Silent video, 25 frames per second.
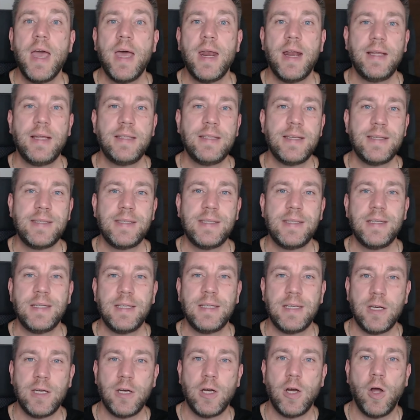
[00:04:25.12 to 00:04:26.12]
And I tested
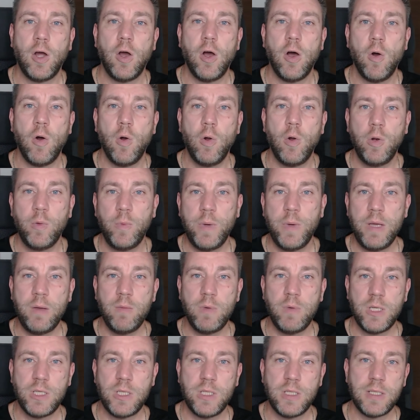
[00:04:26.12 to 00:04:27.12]
it in a
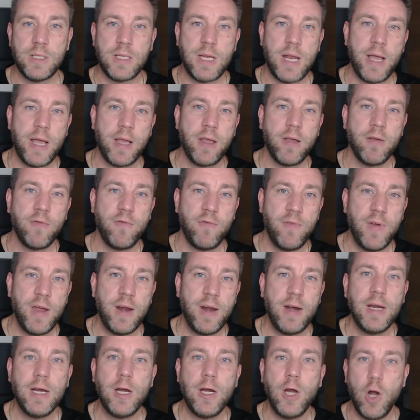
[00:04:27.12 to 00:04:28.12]
hallway, which is like a
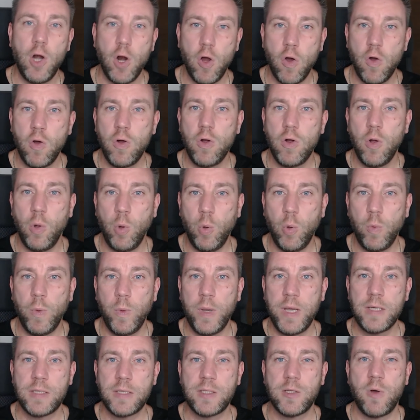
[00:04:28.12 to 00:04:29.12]
fairly long
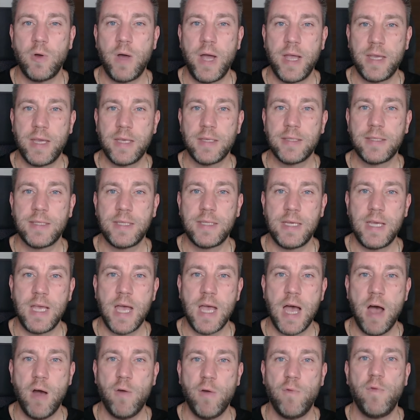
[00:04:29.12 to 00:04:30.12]
hallway, so I can
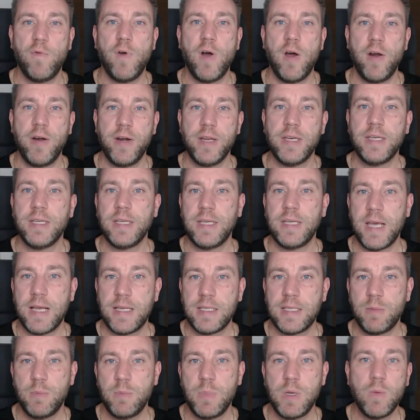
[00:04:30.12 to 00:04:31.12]
see how far it
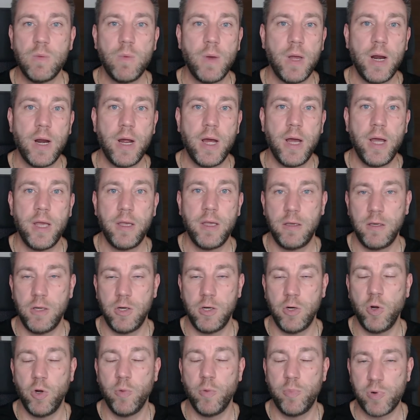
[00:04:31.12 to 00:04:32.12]
detects me when I
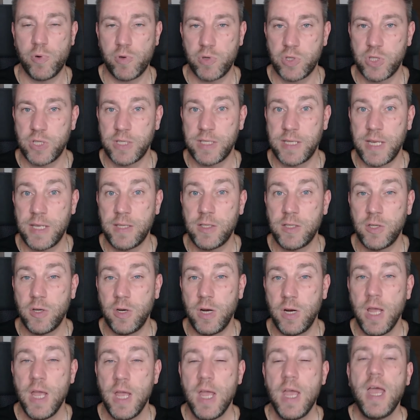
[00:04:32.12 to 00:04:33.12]
you know approach the
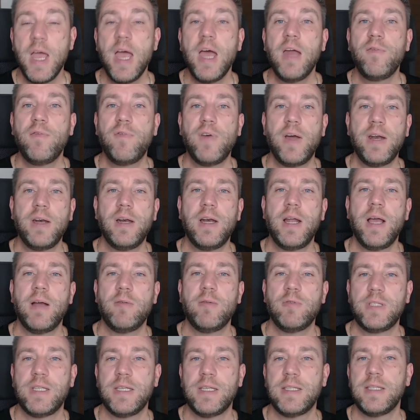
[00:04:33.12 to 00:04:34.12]
sensor. And finally,
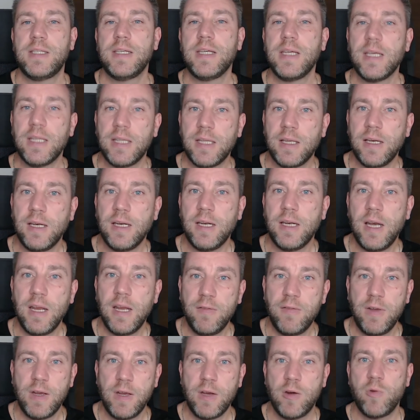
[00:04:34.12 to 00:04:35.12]
I was testing it in the
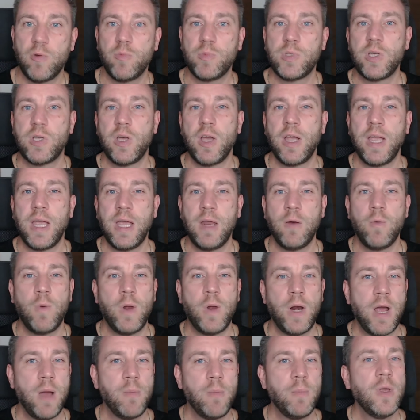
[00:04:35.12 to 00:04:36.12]
living room. So again,
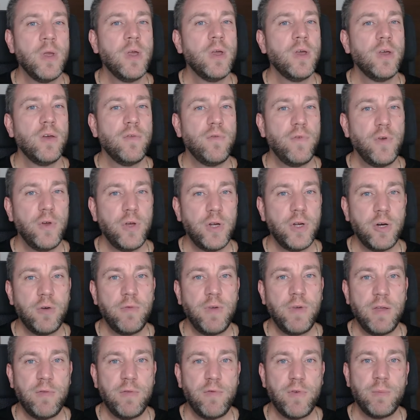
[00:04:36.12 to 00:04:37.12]
when I'm
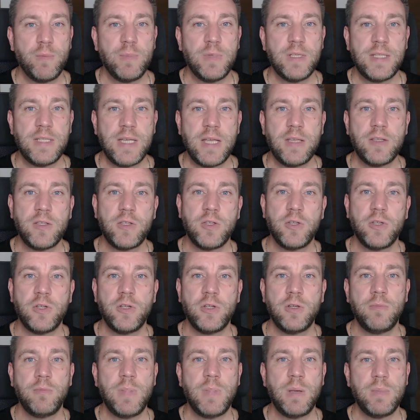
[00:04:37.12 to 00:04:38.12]
further away from the
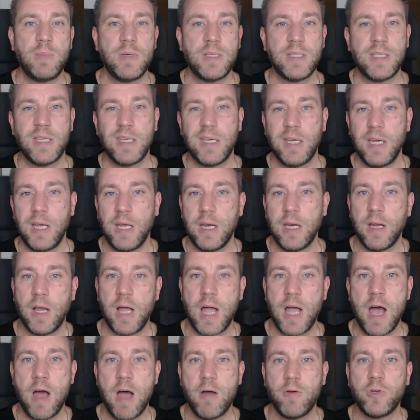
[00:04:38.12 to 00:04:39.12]
sensor, maybe sitting in
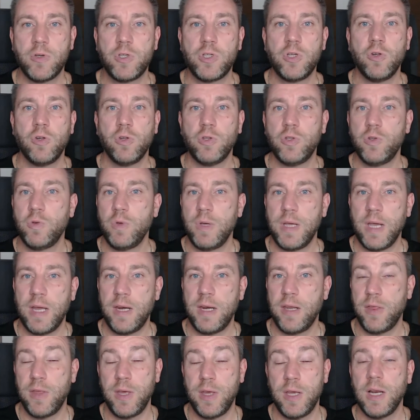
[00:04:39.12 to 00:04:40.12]
a couch, not doing
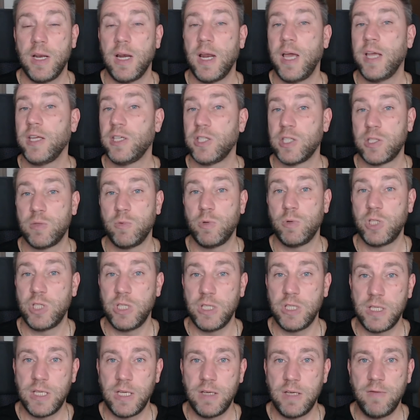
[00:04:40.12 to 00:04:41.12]
anything, like just
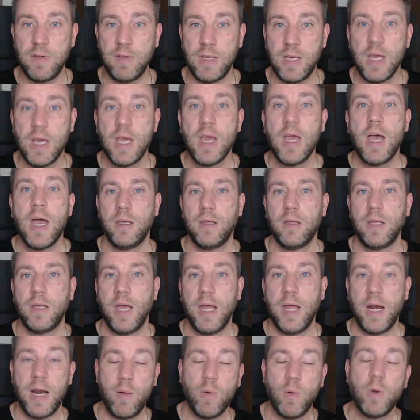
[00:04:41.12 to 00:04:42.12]
watching TV
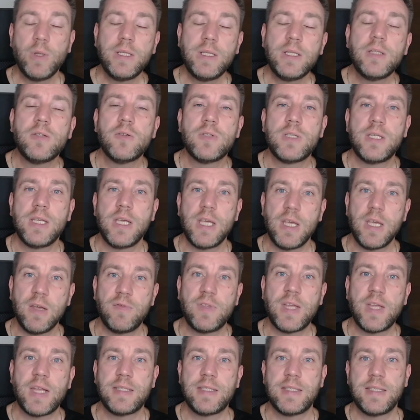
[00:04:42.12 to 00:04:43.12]
and I wanted to see
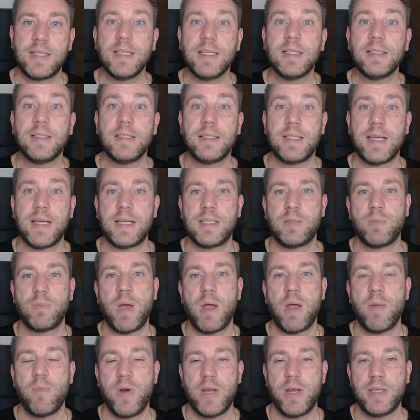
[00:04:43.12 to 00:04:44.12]
if that still detects
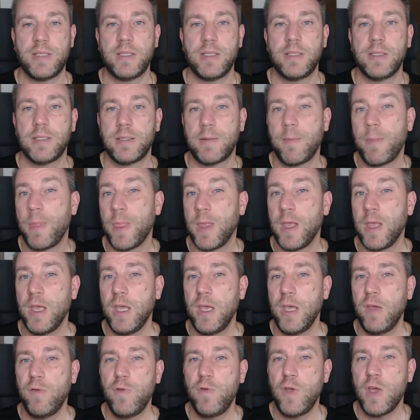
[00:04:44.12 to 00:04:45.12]
my presence.
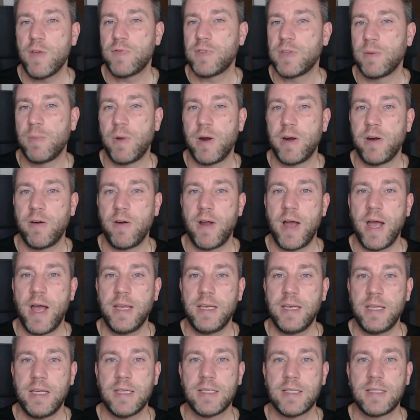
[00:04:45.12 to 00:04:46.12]
If you have some other
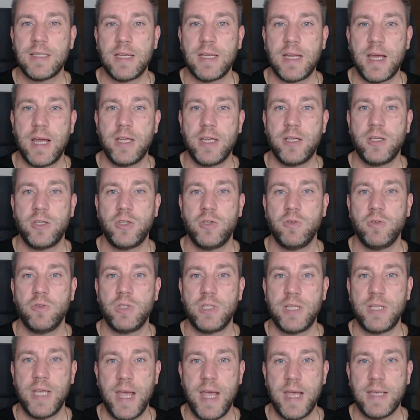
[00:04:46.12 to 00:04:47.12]
ideas that I
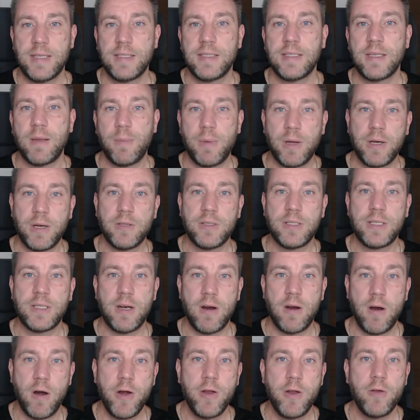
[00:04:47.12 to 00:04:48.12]
should test, some other
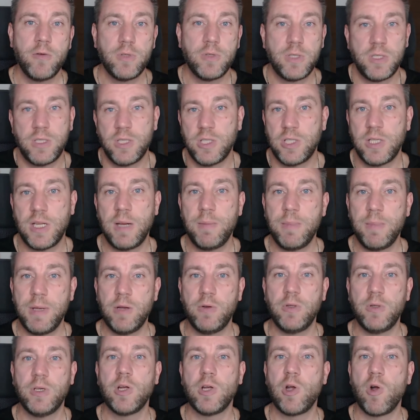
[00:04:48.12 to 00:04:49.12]
scenarios, just let
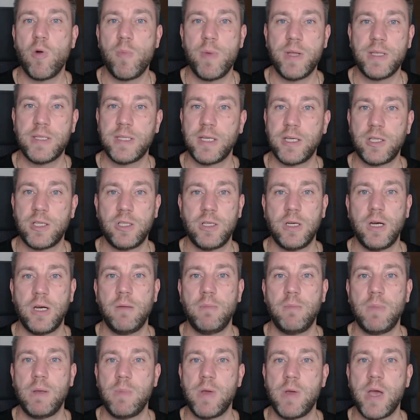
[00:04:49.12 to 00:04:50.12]
me know in the comment section
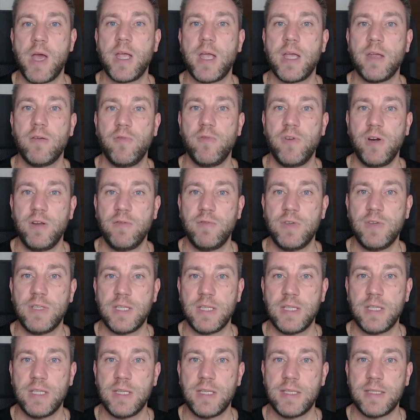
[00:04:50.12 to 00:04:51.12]
and maybe I can
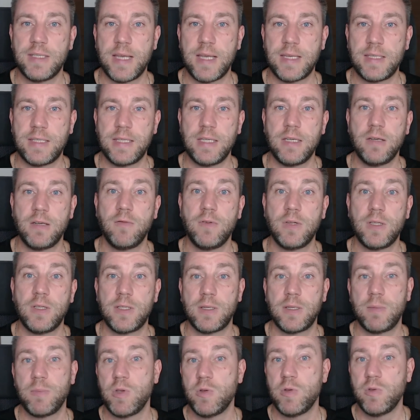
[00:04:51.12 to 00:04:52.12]
revisit this testing
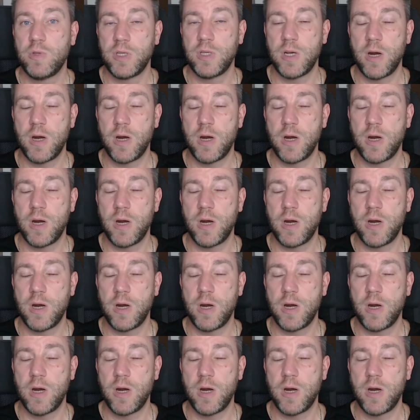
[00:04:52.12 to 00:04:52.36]
with some new